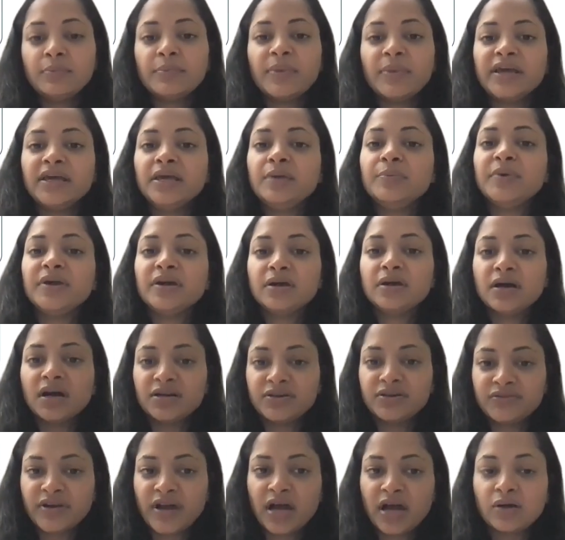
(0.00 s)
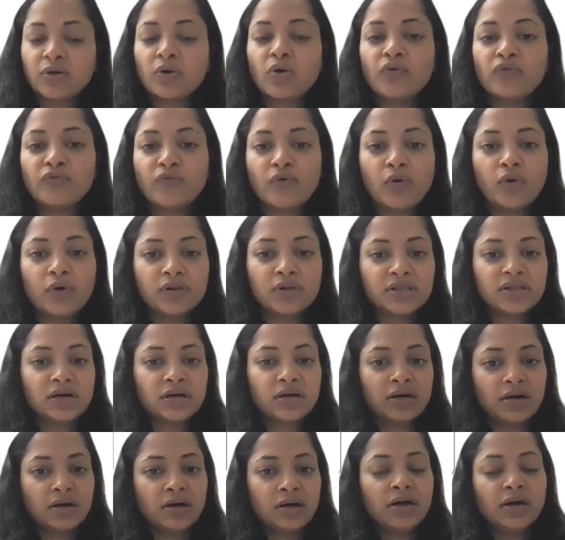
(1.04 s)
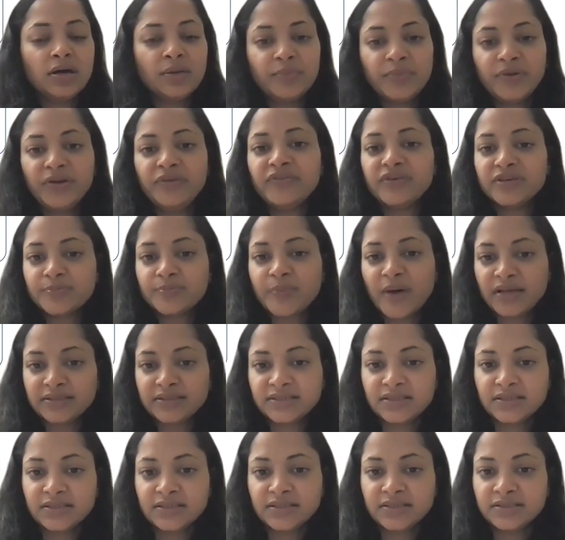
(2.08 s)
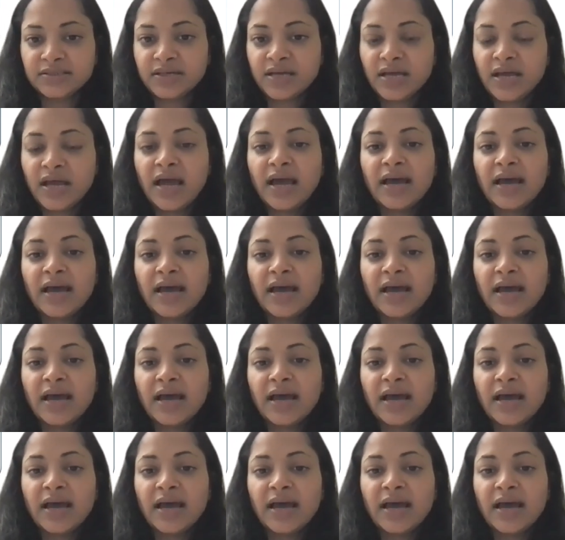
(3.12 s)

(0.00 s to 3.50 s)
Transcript: by keeping a track of all the previous passes,